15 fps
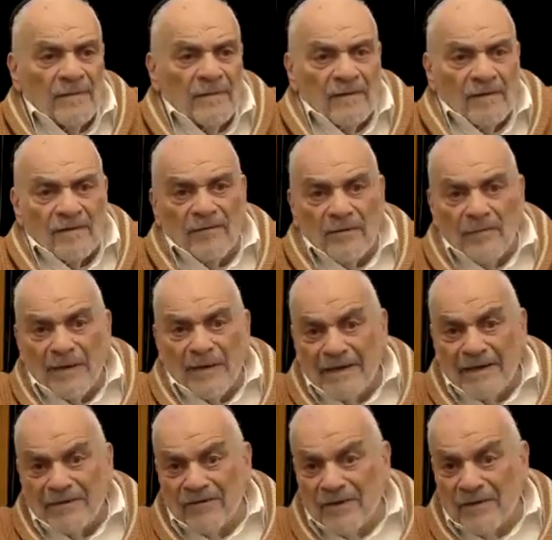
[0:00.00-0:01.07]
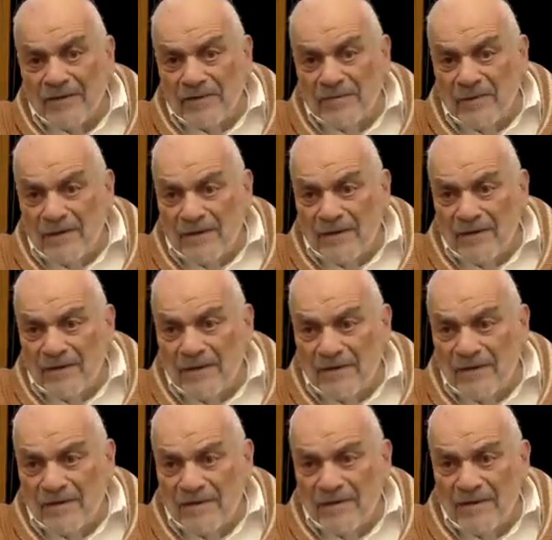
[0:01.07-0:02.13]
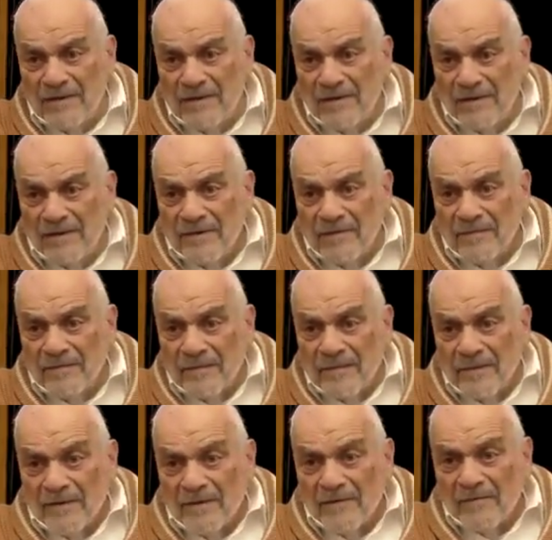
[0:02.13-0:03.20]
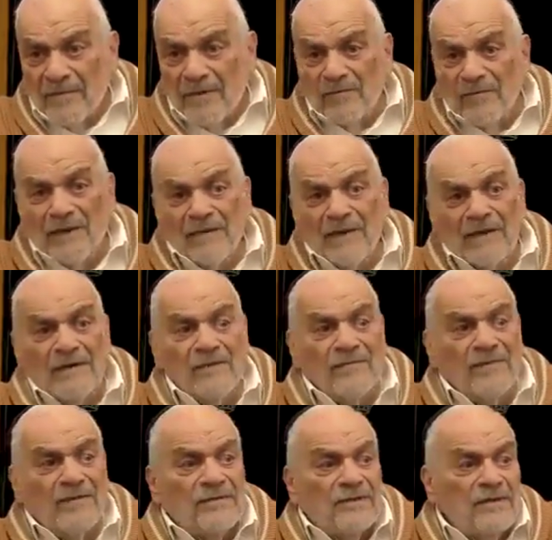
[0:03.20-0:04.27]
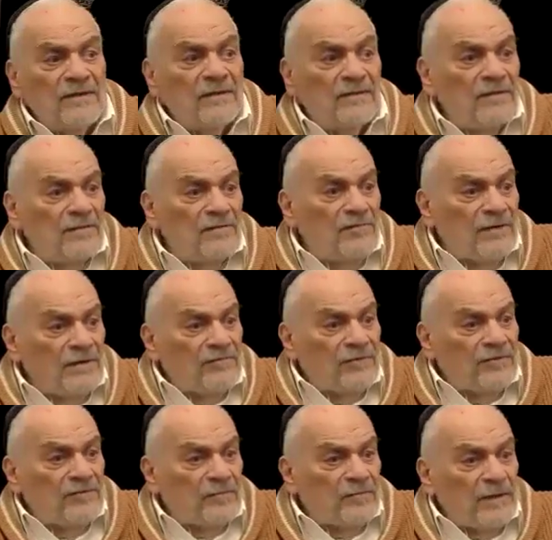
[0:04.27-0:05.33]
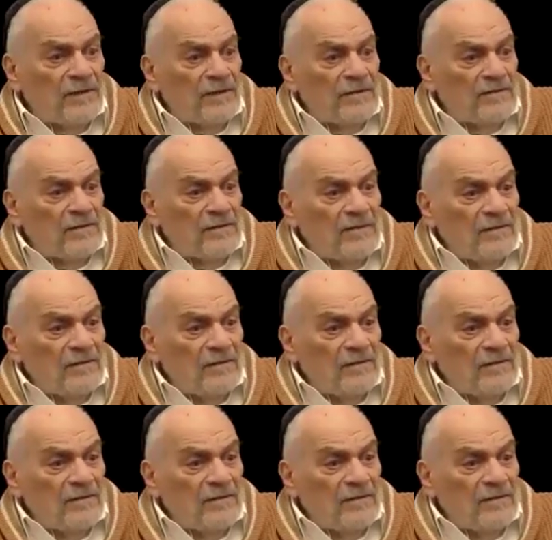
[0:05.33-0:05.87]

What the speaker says: We may not see it immediately. We may not even see it in retrospect.